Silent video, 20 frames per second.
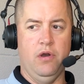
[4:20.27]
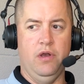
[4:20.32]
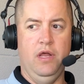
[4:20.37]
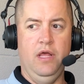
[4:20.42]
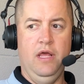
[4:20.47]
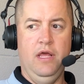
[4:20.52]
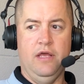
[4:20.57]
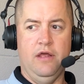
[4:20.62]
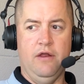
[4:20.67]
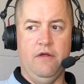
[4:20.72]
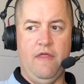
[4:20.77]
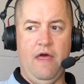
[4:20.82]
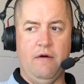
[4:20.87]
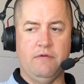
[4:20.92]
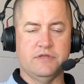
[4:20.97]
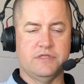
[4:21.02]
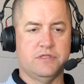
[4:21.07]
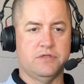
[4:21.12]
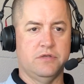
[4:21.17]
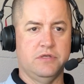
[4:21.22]
And, that
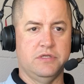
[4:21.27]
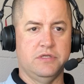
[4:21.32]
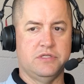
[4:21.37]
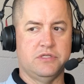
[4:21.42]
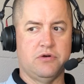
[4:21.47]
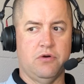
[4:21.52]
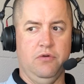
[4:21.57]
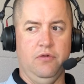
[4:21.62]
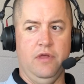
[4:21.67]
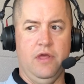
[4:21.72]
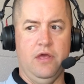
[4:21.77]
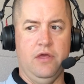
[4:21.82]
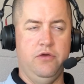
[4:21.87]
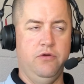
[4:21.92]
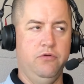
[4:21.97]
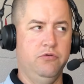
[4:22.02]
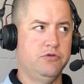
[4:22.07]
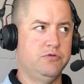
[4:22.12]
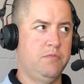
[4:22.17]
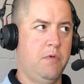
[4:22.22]
was certainly
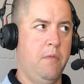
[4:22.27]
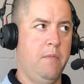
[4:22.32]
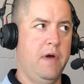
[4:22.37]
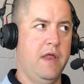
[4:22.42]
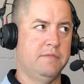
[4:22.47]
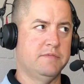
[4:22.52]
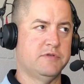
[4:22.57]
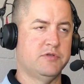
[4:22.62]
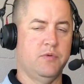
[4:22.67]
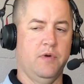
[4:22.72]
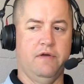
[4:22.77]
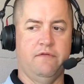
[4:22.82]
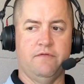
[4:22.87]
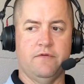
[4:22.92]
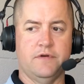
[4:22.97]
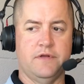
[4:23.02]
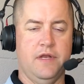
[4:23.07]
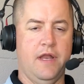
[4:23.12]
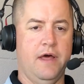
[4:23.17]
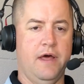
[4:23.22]
a huge momentum swing
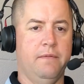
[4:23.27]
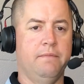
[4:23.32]
for today.